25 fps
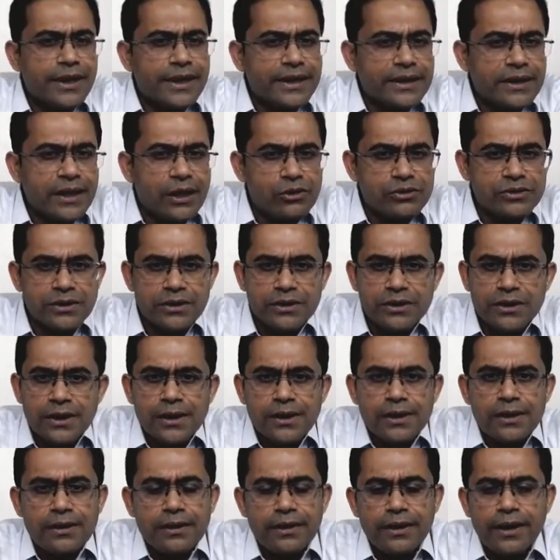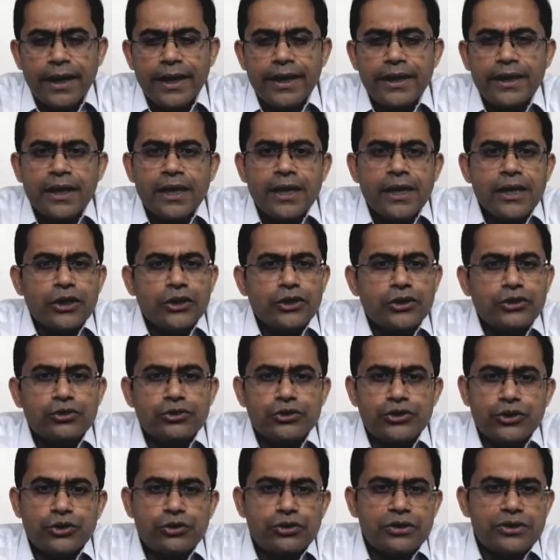30,000, right?
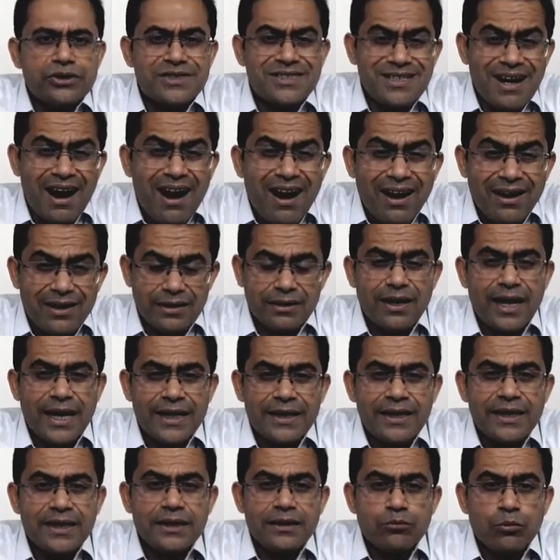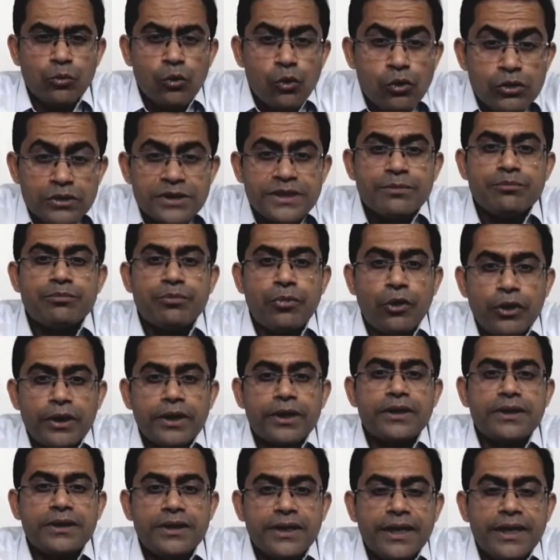You should start. I think most
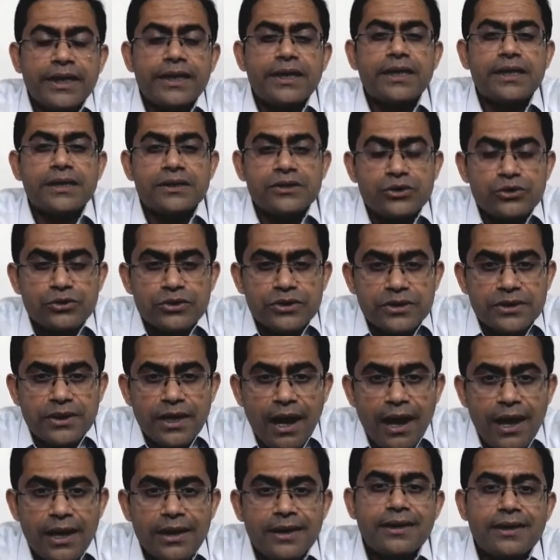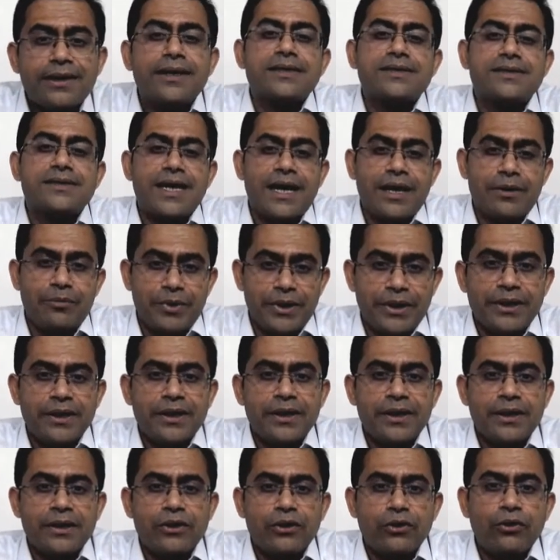important thing is to start an SIP.
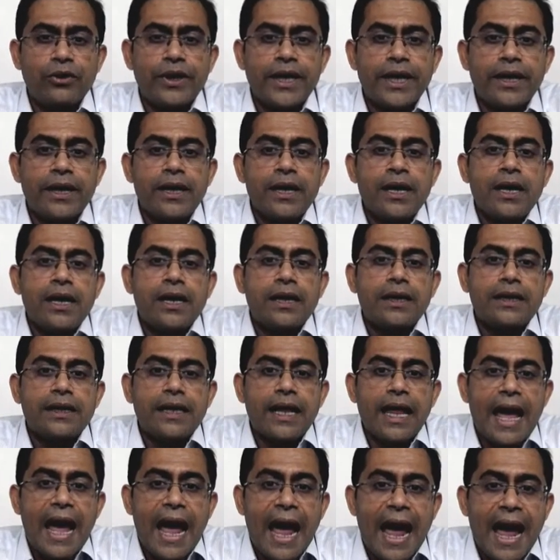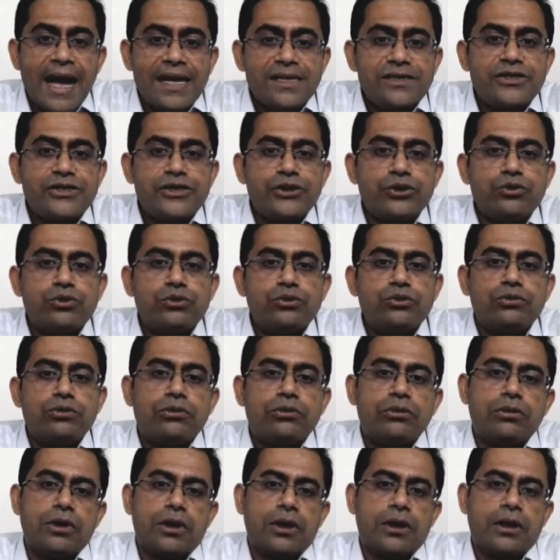Okay. As
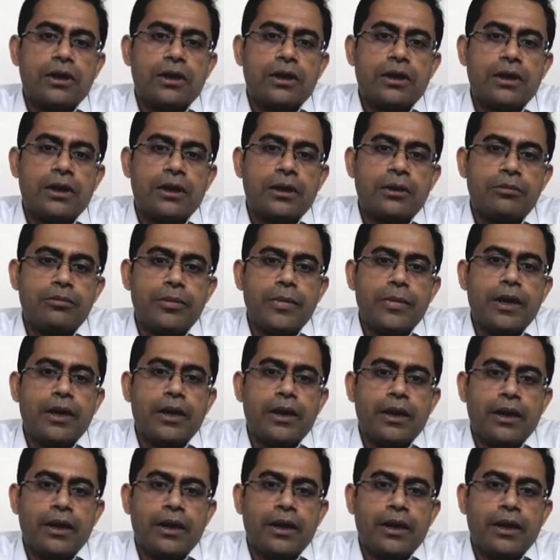you grow